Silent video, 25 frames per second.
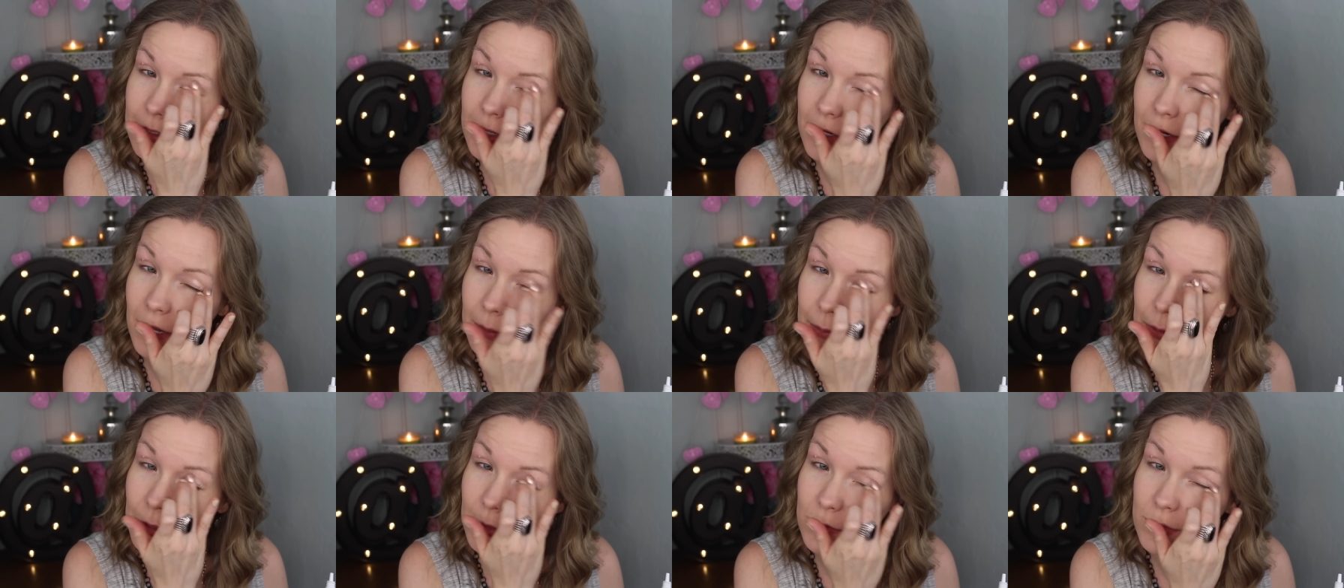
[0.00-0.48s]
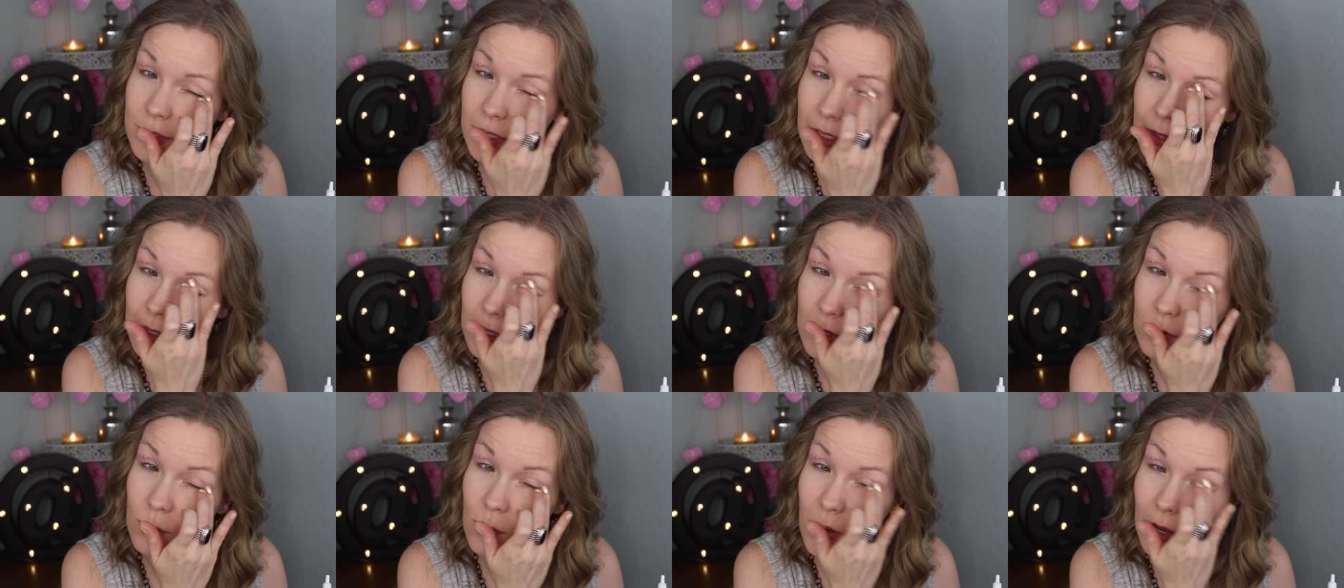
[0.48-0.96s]
Today I'm
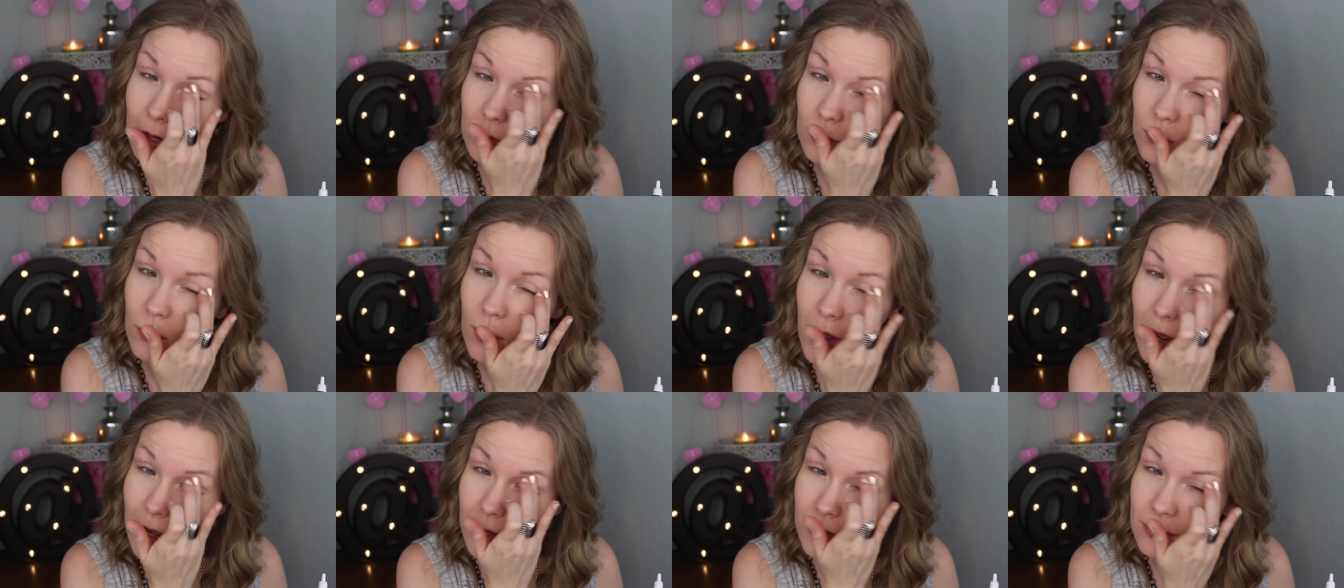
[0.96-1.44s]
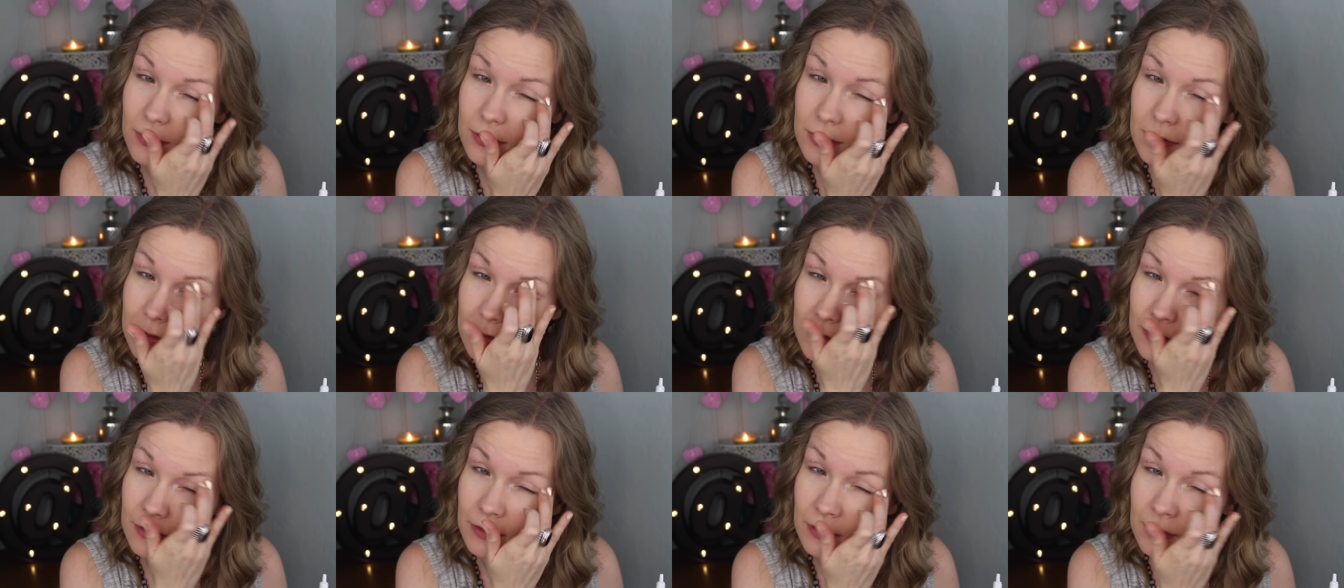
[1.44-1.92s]
using the Wet n
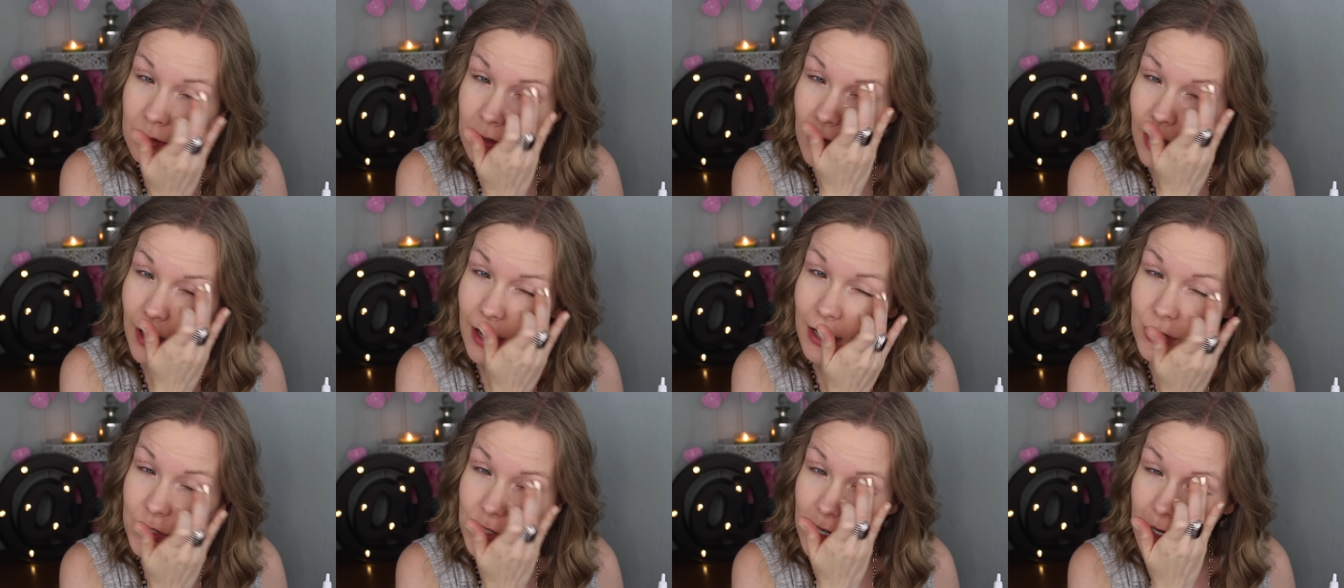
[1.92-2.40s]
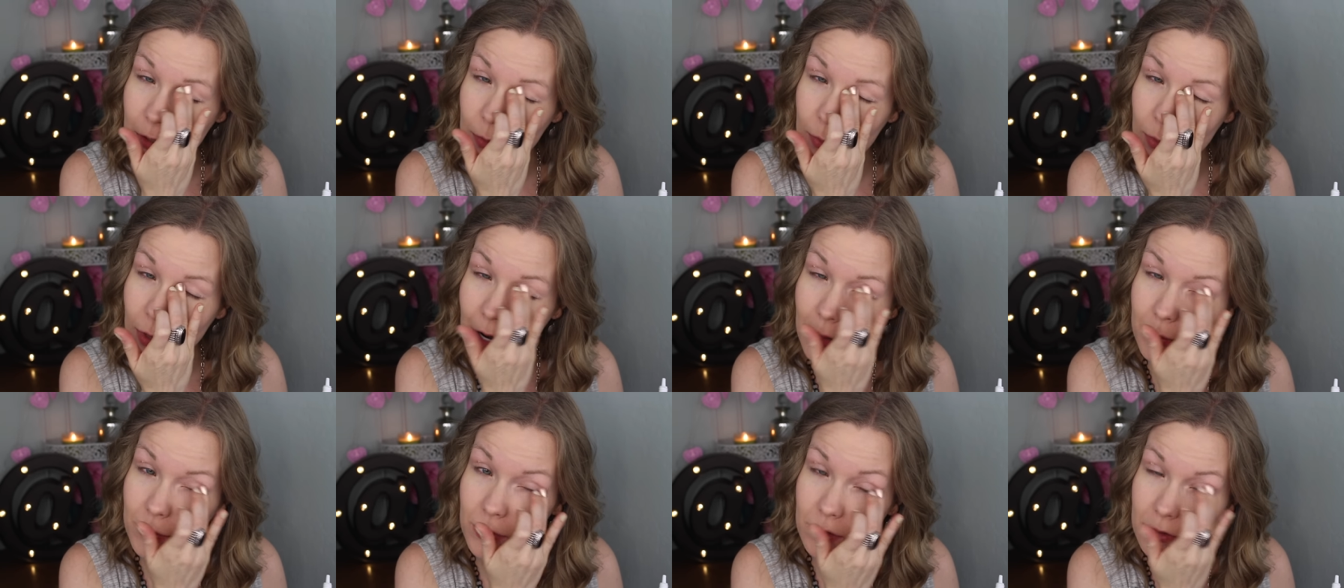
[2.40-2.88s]
Wild eyeshadow
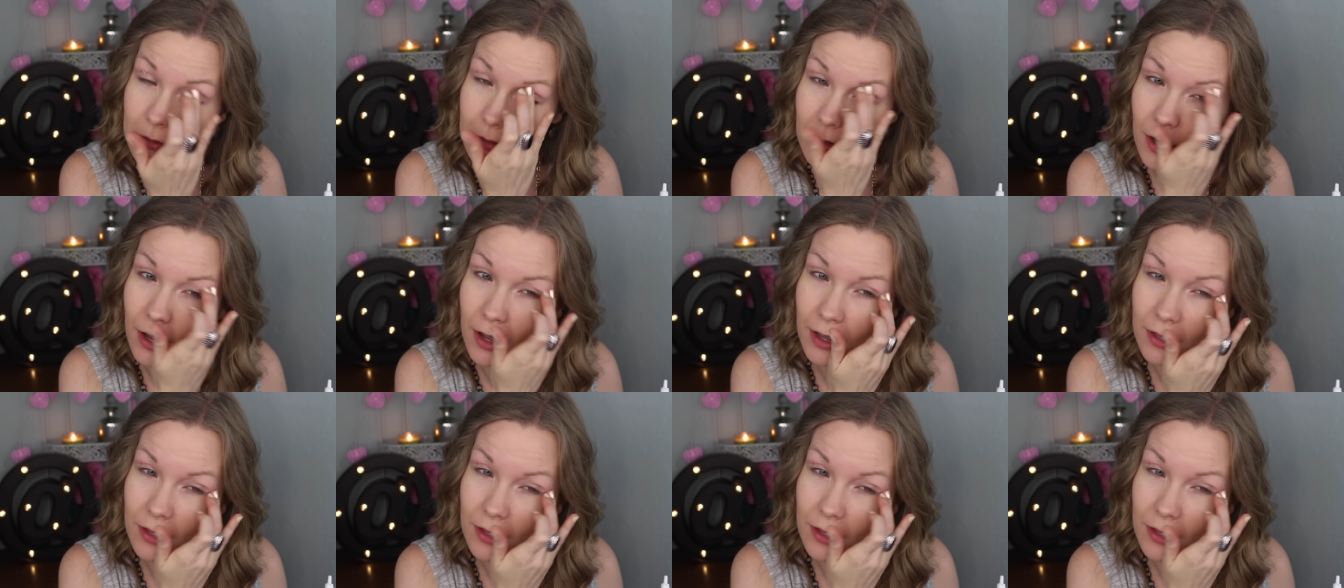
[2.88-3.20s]
primer.